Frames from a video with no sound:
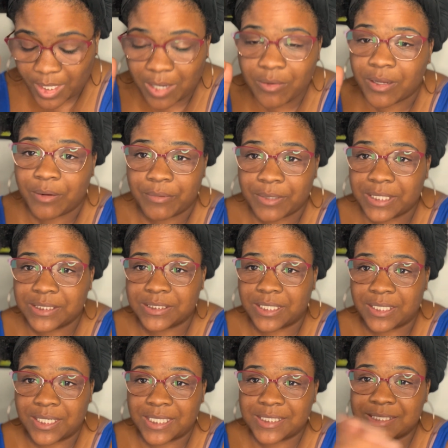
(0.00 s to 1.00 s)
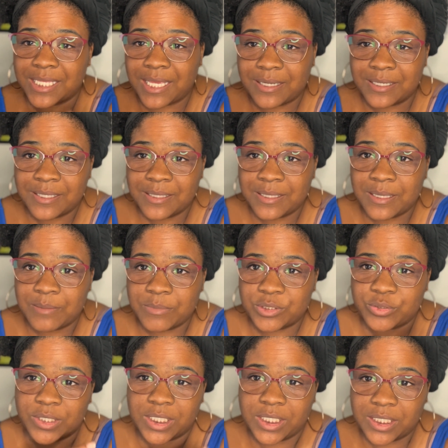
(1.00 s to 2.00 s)
don't care what he's done. That's not
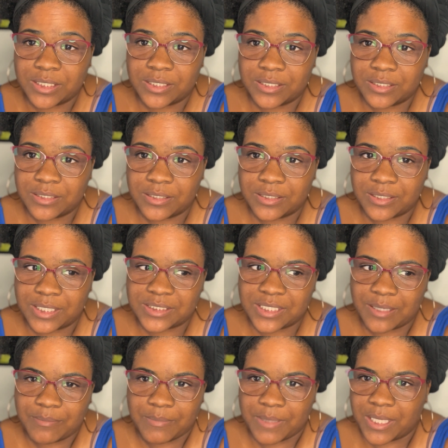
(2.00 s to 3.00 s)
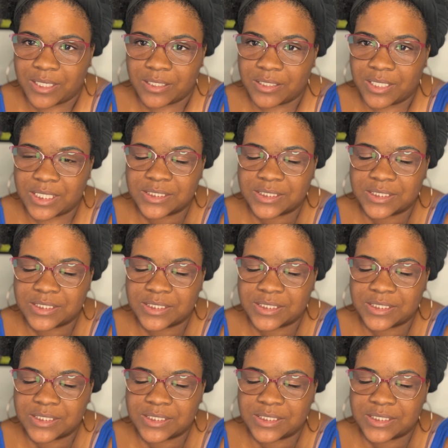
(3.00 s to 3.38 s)
me. Has nothing